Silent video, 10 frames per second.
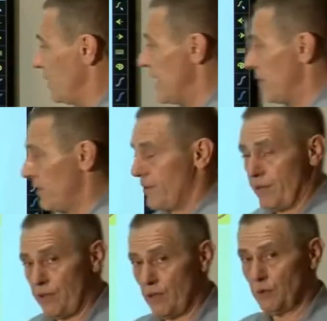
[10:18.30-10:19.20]
Now,
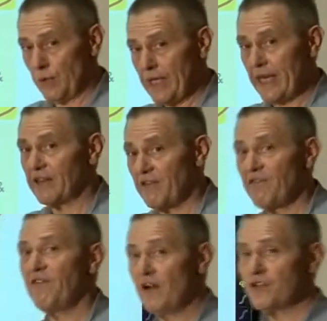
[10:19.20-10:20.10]
looking at the
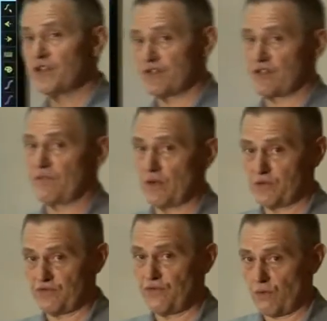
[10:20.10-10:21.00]
functions of
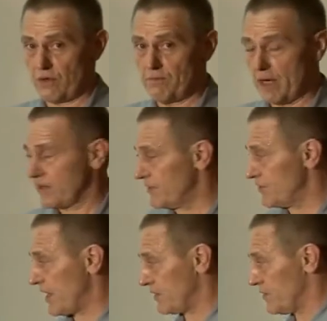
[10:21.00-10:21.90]
those four market
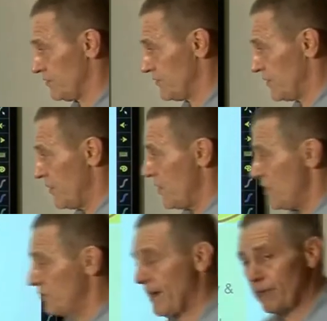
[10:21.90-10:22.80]
sectors,
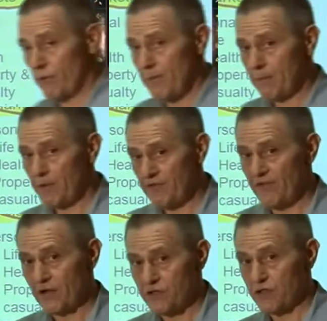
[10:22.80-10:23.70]
you might remember the
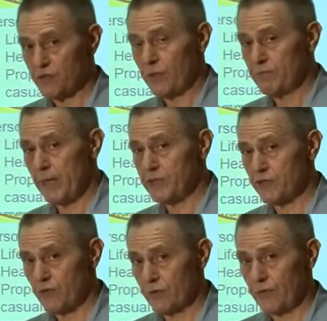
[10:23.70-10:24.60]
functions we'd
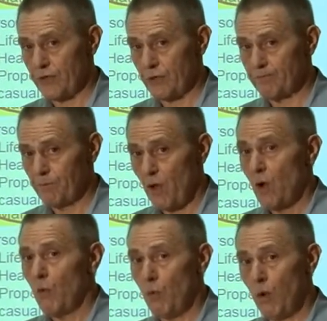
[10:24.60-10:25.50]
mentioned earlier.
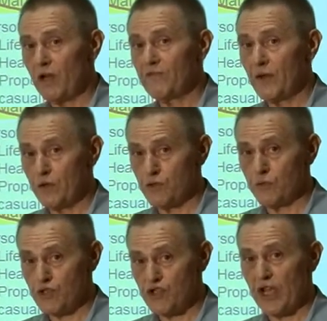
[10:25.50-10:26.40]
Well, one of those
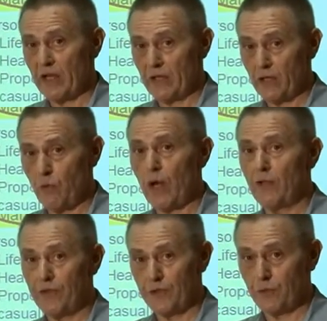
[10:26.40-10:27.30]
was channeling
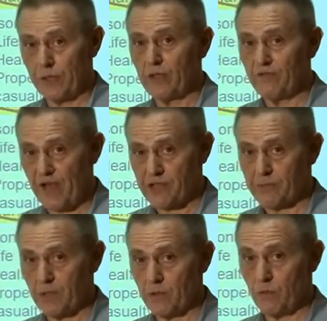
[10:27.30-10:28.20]
wealth into real
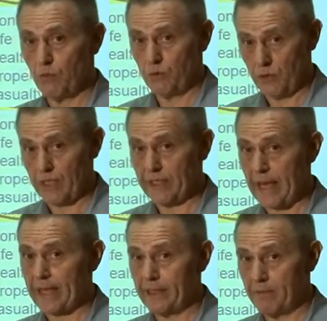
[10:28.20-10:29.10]
investment. We'll look at
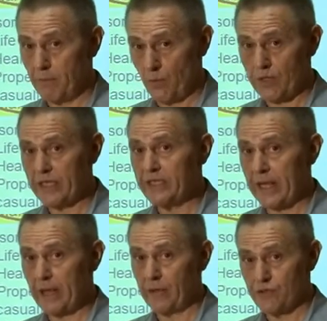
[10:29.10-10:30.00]
that in more
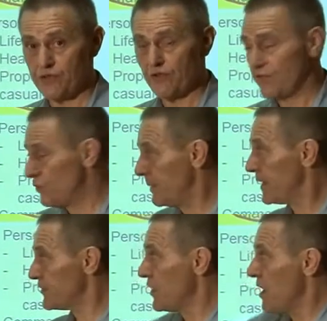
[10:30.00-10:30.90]
detail in just a few
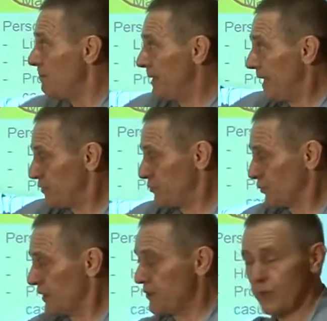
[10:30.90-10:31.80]
minutes, but that's
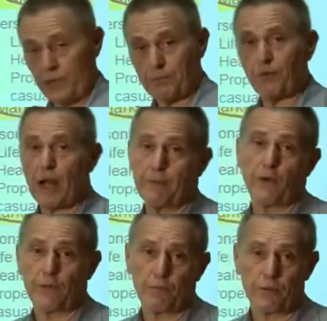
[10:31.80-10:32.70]
really what the
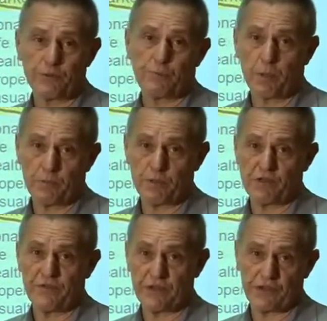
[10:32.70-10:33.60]
primary
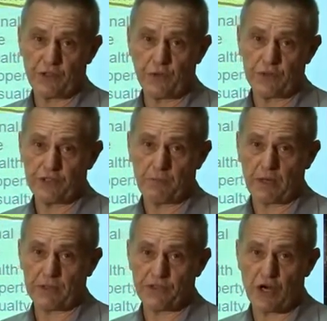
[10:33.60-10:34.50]
purpose of the securities
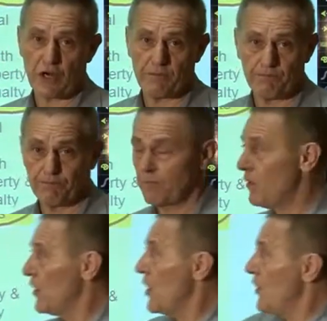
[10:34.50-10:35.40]
markets are.
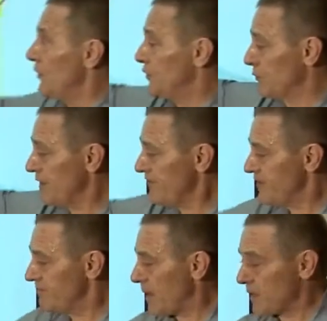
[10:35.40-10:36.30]
The
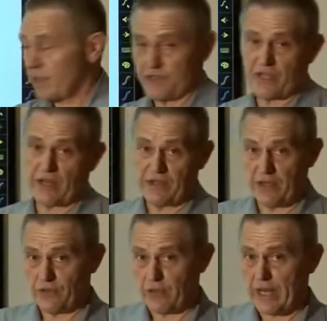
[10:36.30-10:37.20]
derivative markets, on the
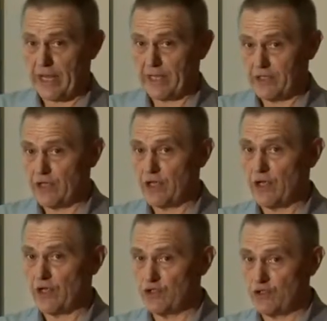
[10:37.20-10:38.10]
other hand,
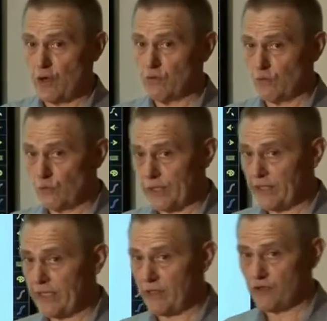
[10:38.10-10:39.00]
don't
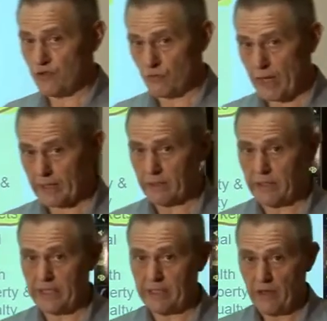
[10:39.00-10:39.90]
really
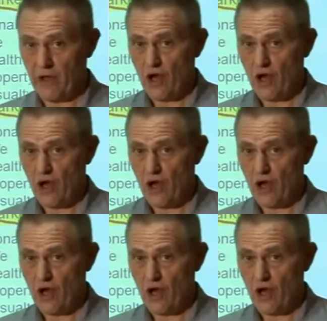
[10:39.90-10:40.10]
directly